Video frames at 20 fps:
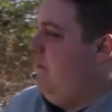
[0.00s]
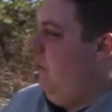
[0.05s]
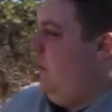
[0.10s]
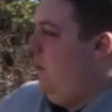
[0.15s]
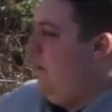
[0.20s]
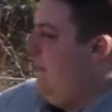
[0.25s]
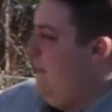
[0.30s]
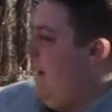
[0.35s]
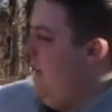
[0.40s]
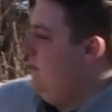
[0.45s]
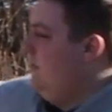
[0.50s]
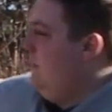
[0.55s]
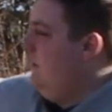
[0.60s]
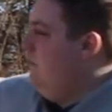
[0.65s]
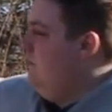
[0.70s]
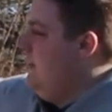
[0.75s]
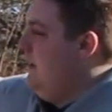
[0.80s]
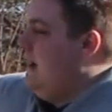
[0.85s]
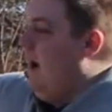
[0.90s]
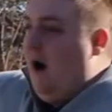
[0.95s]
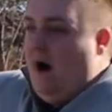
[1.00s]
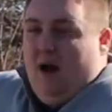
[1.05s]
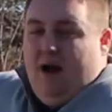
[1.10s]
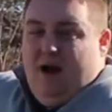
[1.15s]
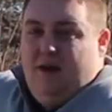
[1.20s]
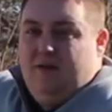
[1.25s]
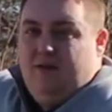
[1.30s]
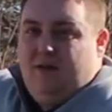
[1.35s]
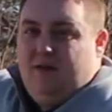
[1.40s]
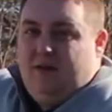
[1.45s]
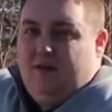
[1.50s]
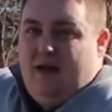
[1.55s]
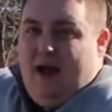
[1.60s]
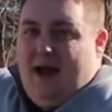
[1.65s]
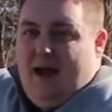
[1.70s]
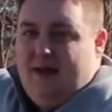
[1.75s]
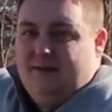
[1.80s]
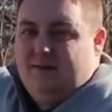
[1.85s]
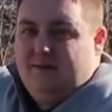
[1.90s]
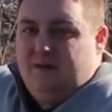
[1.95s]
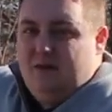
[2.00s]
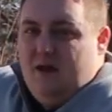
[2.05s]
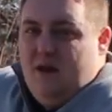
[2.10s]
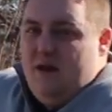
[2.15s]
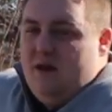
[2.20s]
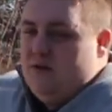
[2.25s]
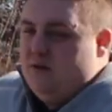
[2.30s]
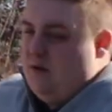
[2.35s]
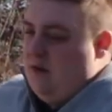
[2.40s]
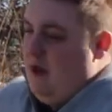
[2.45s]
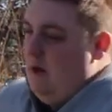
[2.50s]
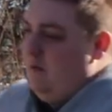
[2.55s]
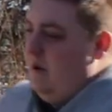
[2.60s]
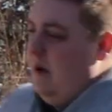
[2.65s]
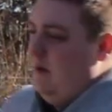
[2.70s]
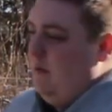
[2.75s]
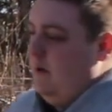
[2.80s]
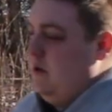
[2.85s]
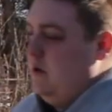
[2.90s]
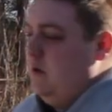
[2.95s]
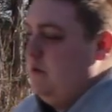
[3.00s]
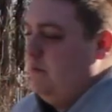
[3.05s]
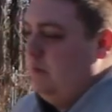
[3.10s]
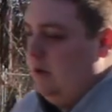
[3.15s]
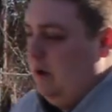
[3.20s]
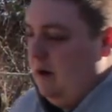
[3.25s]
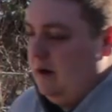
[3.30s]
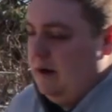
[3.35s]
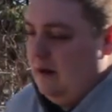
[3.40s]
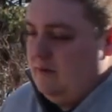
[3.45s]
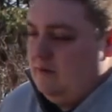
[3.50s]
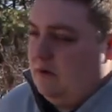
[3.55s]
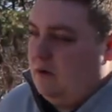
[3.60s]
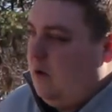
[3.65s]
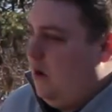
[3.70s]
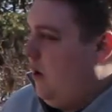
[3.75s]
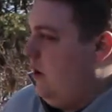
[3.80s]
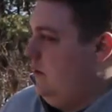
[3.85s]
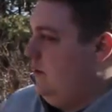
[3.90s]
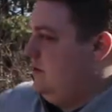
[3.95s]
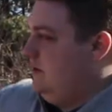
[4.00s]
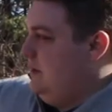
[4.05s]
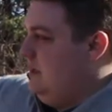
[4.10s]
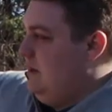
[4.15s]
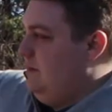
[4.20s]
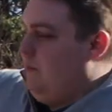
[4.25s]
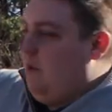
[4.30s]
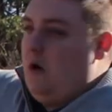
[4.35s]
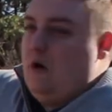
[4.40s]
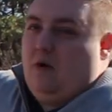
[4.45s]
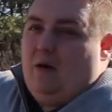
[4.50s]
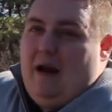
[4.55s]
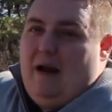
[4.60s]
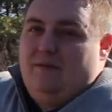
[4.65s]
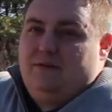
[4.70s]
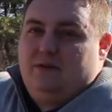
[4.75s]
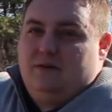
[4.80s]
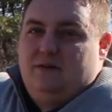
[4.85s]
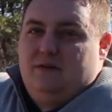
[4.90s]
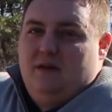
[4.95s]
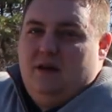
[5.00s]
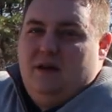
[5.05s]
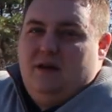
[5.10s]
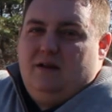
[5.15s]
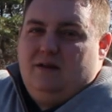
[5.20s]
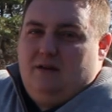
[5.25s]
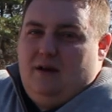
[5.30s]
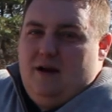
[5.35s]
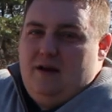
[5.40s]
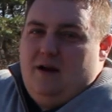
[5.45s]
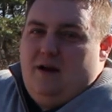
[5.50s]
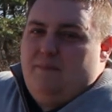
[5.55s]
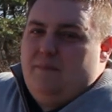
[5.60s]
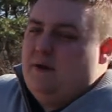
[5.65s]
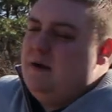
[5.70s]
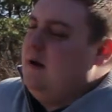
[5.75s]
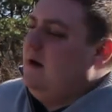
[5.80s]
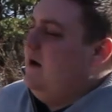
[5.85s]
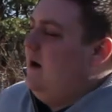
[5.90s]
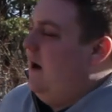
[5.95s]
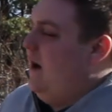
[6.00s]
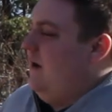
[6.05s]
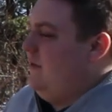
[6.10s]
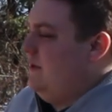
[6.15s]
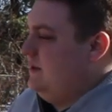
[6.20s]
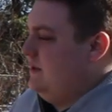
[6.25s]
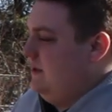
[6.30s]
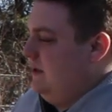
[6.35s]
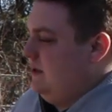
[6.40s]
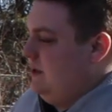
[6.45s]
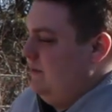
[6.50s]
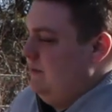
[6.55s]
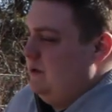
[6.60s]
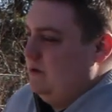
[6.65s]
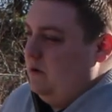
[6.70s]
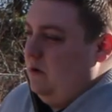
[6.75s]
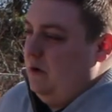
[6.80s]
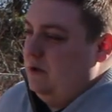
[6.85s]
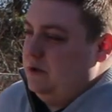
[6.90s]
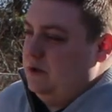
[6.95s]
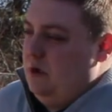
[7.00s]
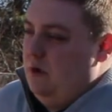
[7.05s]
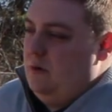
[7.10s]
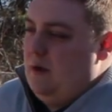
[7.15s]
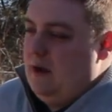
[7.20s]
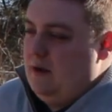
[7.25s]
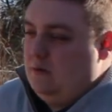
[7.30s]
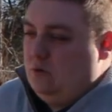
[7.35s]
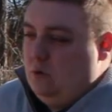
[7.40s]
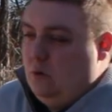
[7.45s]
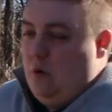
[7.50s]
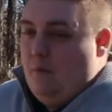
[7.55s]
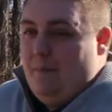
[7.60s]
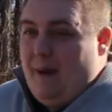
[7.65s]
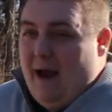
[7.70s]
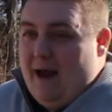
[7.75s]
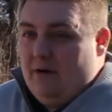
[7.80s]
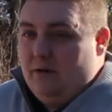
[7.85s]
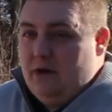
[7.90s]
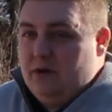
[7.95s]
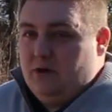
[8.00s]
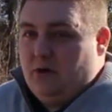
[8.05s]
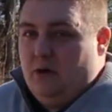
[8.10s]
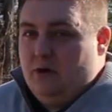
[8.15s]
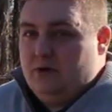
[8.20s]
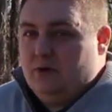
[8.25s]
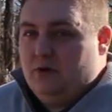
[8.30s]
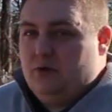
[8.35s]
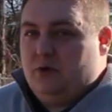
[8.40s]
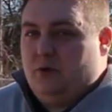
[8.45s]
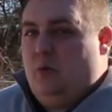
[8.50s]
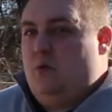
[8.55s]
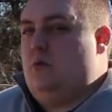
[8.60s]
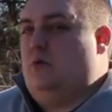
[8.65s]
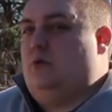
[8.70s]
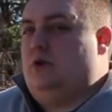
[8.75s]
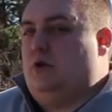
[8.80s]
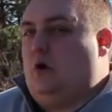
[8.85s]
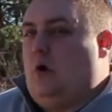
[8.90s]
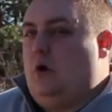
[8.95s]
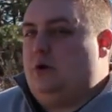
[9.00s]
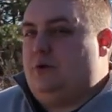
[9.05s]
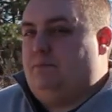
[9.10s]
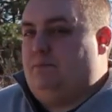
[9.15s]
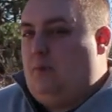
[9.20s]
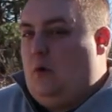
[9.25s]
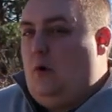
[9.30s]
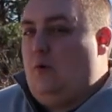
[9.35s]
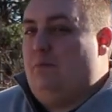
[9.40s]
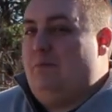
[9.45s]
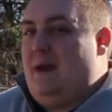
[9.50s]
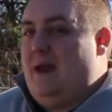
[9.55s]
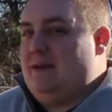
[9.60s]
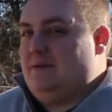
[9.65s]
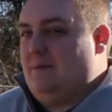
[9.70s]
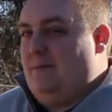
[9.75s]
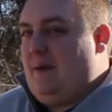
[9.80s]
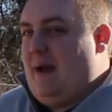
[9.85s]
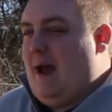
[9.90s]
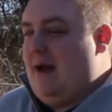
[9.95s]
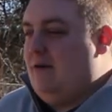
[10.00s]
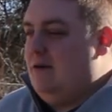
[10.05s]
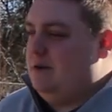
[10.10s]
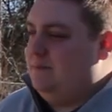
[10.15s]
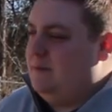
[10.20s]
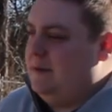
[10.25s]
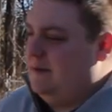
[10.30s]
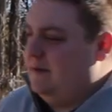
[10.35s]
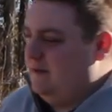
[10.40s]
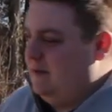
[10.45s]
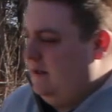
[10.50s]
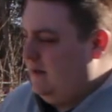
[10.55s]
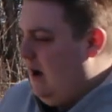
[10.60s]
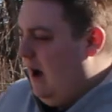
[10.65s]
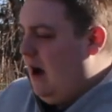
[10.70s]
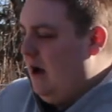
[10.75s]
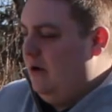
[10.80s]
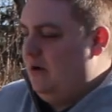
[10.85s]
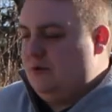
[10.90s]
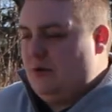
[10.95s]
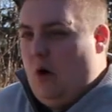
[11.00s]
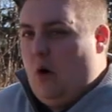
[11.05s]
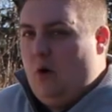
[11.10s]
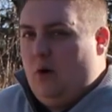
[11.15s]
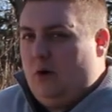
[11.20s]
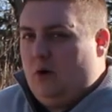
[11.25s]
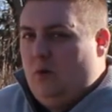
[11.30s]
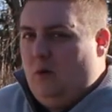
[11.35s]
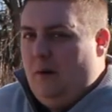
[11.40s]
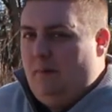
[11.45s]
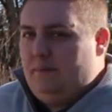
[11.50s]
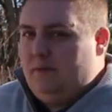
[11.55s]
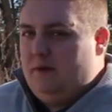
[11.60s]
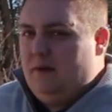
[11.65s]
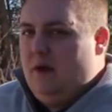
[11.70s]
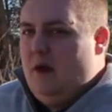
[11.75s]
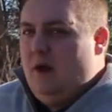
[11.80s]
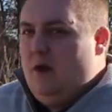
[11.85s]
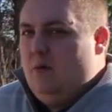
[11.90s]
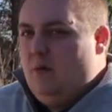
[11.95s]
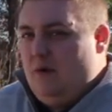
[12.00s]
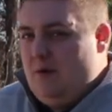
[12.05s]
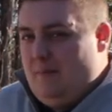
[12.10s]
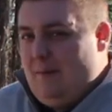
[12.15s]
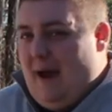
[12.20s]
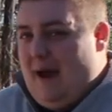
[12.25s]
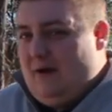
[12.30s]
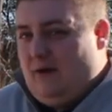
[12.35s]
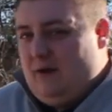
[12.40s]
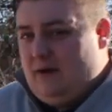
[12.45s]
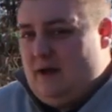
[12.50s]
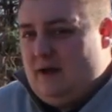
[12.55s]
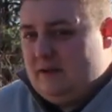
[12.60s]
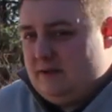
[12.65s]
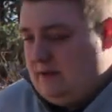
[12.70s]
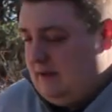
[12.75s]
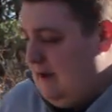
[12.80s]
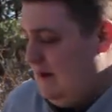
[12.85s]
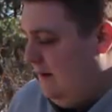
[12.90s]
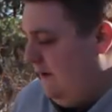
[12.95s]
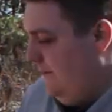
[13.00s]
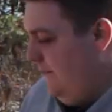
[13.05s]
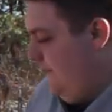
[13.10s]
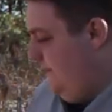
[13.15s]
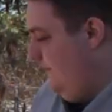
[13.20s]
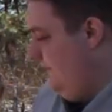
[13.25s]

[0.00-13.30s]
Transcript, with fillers: port mounted behind the glass. So that way when you plug in the car, you'll see the bar graph light up. Uh, this system is also a dual battery charger, so it will charge both banks of batteries because the Tahoes are equipped with a battery isolator.